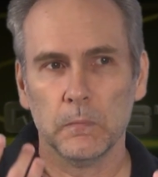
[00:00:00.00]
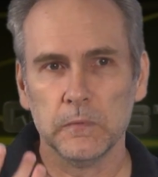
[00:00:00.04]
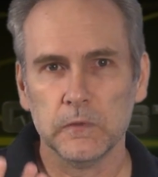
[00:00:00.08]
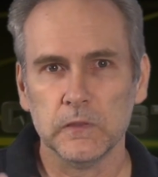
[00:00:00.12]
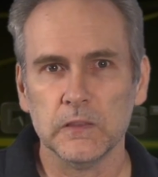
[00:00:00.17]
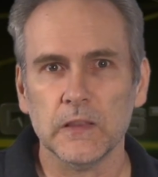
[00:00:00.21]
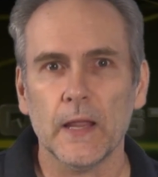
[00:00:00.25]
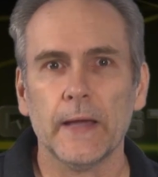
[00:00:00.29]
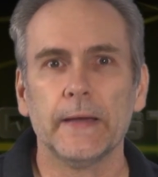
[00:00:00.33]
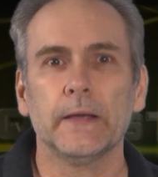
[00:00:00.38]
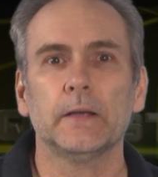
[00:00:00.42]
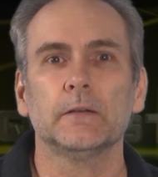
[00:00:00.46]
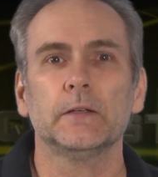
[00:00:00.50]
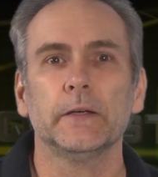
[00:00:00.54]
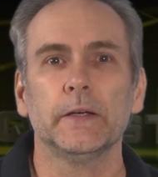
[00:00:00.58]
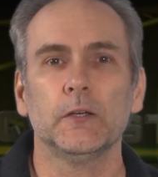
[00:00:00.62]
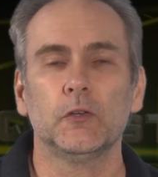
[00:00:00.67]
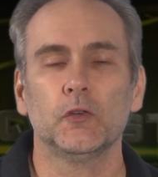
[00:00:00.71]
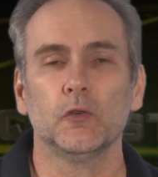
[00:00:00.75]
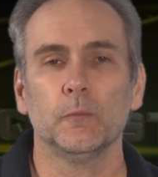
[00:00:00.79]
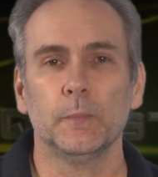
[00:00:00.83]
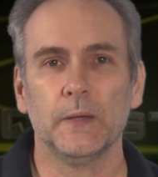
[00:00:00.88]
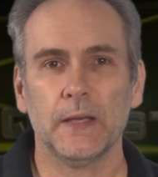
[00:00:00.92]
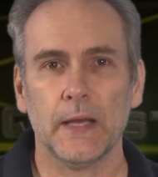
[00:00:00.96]

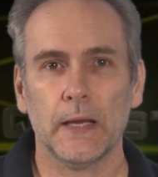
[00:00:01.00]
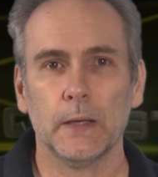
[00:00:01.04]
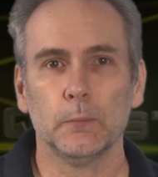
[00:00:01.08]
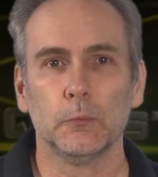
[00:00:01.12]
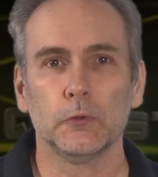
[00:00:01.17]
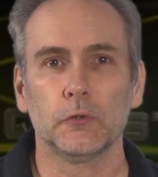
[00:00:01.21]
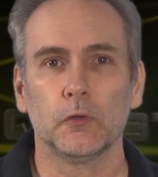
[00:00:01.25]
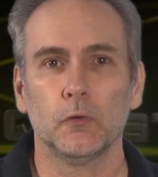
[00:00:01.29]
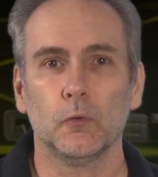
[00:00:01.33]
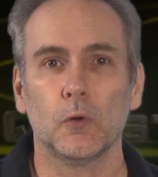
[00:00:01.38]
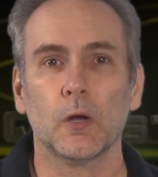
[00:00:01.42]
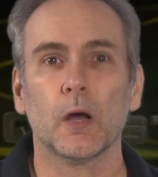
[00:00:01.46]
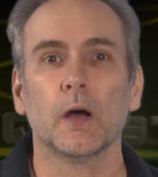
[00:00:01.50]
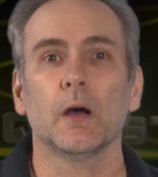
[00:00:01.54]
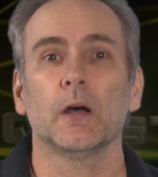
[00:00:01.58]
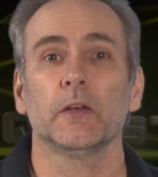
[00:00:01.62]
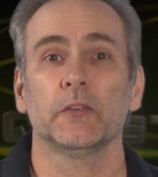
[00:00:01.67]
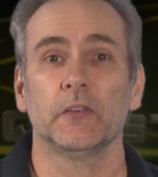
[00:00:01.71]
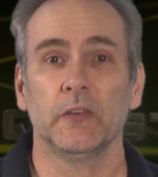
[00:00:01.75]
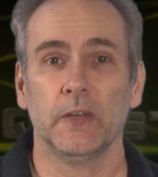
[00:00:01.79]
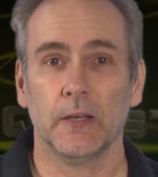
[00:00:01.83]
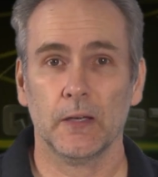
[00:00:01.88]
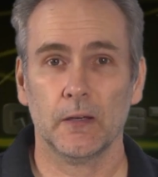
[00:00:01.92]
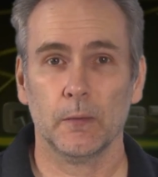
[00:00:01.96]
likely to be able to
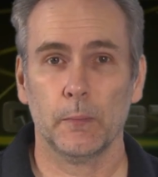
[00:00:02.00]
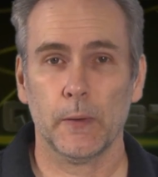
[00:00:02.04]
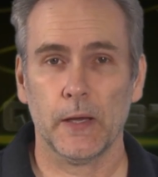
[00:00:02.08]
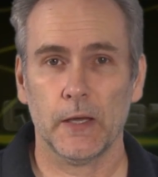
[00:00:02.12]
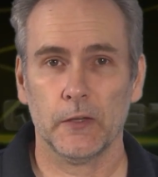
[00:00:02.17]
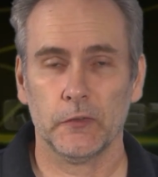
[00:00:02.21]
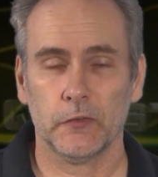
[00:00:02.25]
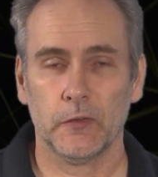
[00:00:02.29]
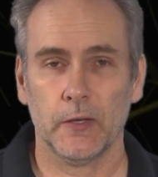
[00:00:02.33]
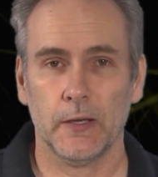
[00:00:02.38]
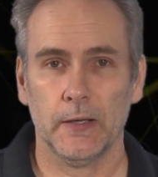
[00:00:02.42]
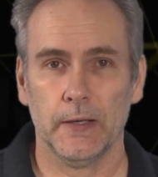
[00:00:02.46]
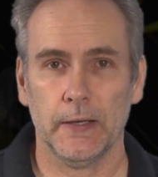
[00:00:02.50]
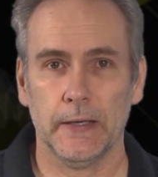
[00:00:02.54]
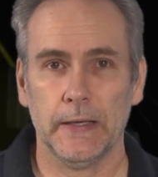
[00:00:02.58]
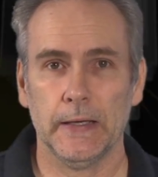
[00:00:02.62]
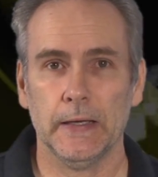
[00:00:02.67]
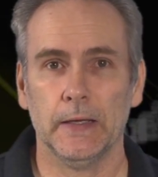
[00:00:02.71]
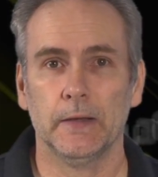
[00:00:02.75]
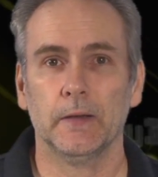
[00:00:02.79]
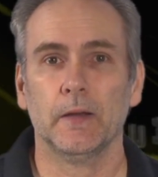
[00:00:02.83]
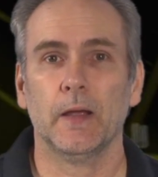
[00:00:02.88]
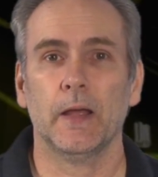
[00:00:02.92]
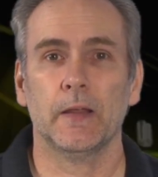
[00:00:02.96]
cause an incapacitating
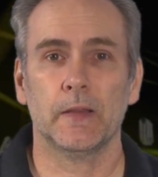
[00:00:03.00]
hit.